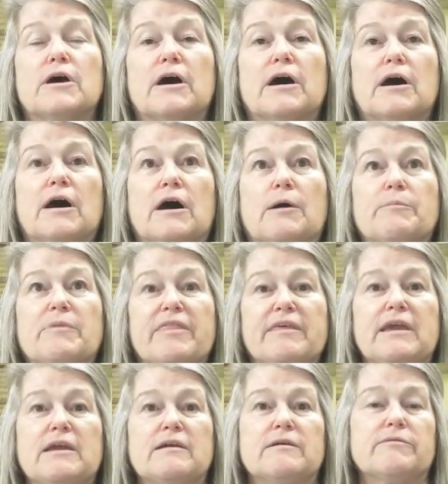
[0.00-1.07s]

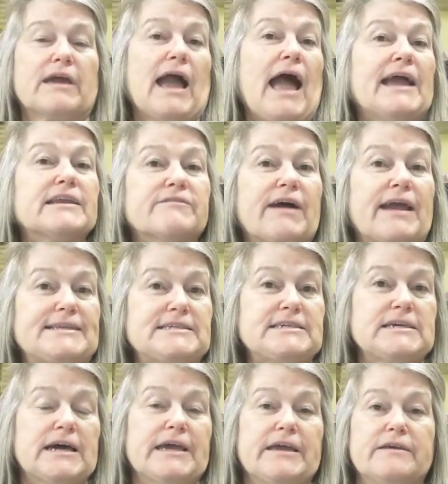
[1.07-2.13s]
the kind of
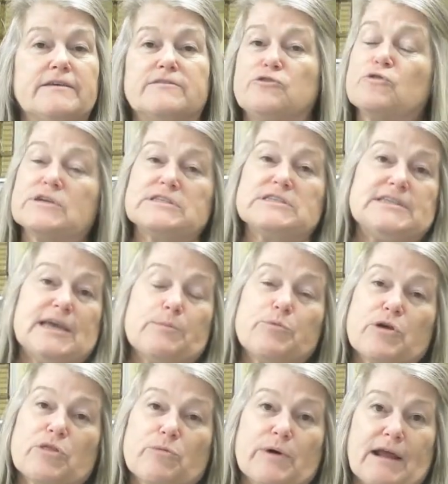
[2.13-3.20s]
idea is you could stamp
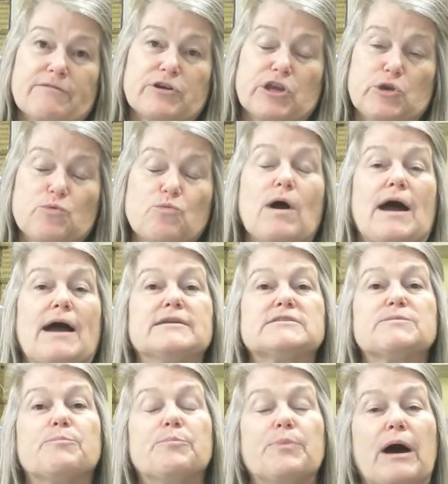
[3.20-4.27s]
with whatever you
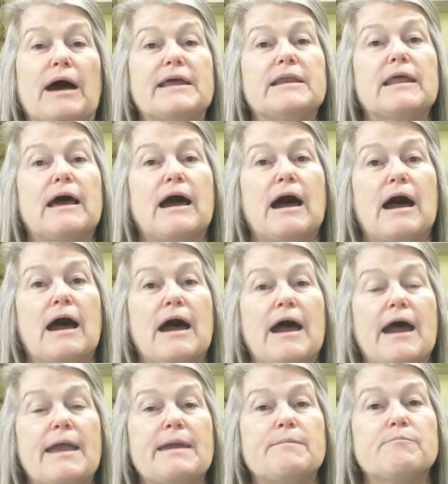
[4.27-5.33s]
want, but
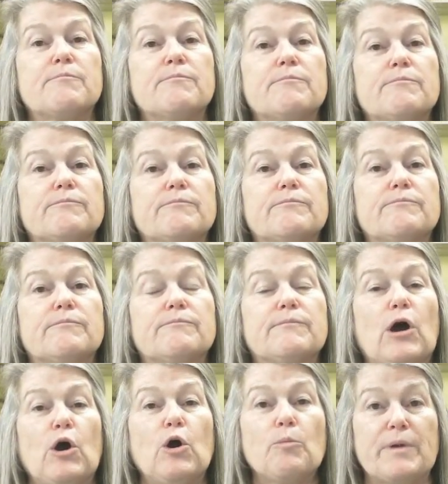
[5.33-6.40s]
I'm
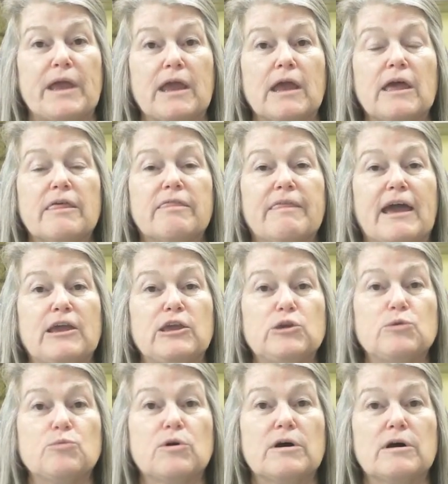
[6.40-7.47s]
hoping that
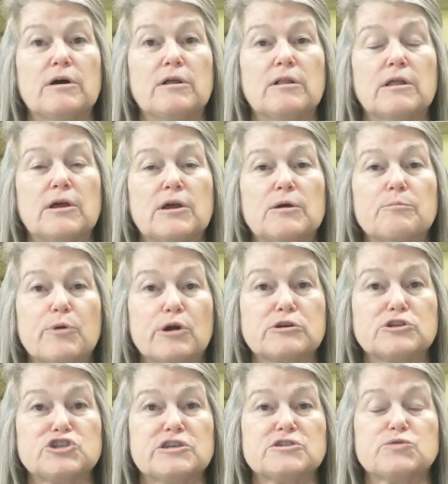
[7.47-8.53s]
you will
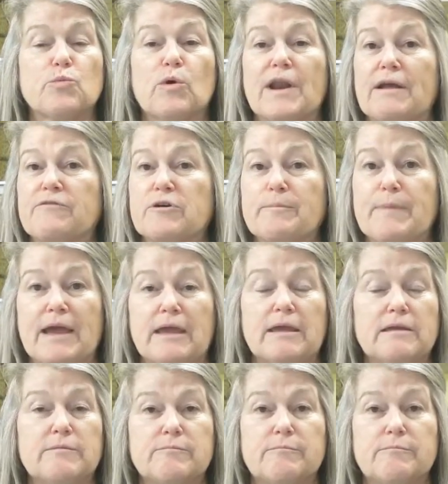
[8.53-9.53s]
purchase whatever my